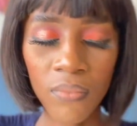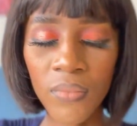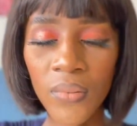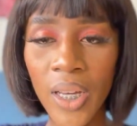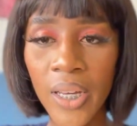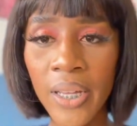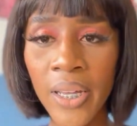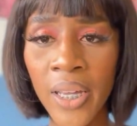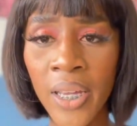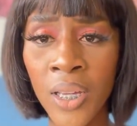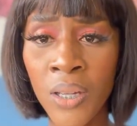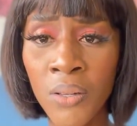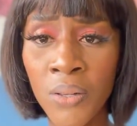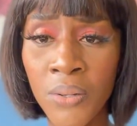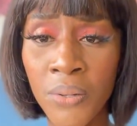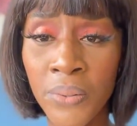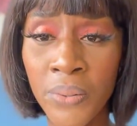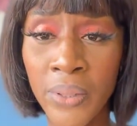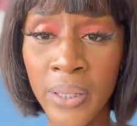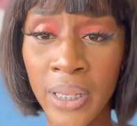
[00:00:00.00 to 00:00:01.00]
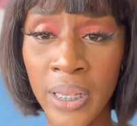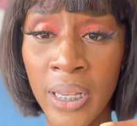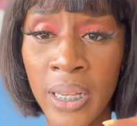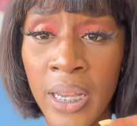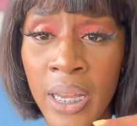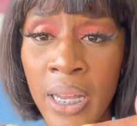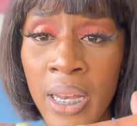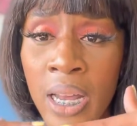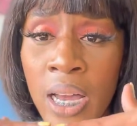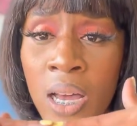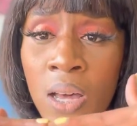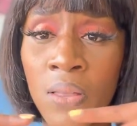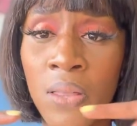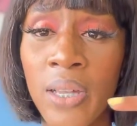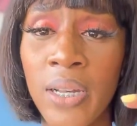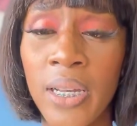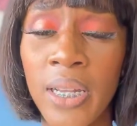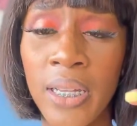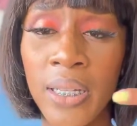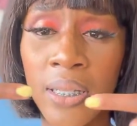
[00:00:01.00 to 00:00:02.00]
hair you're using and how the
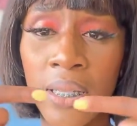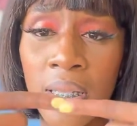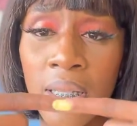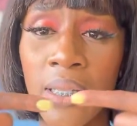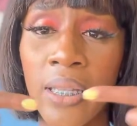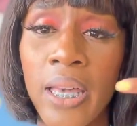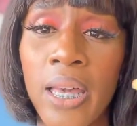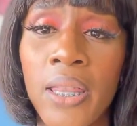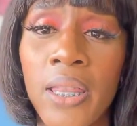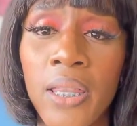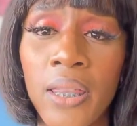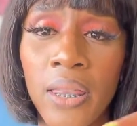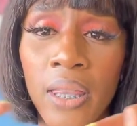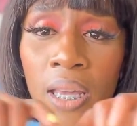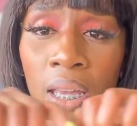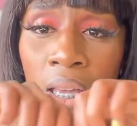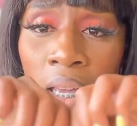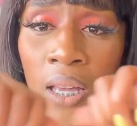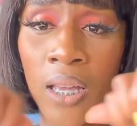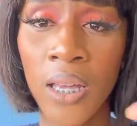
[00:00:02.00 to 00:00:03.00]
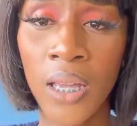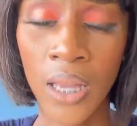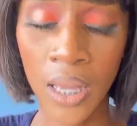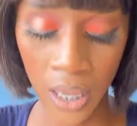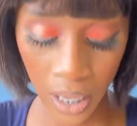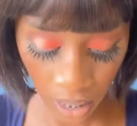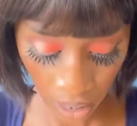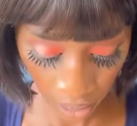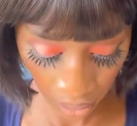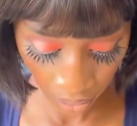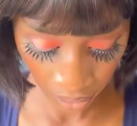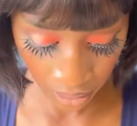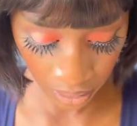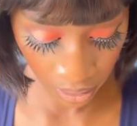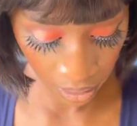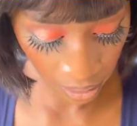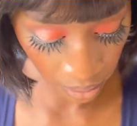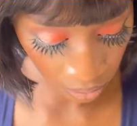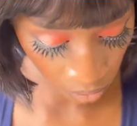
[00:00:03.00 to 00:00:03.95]
lace is gathered there at the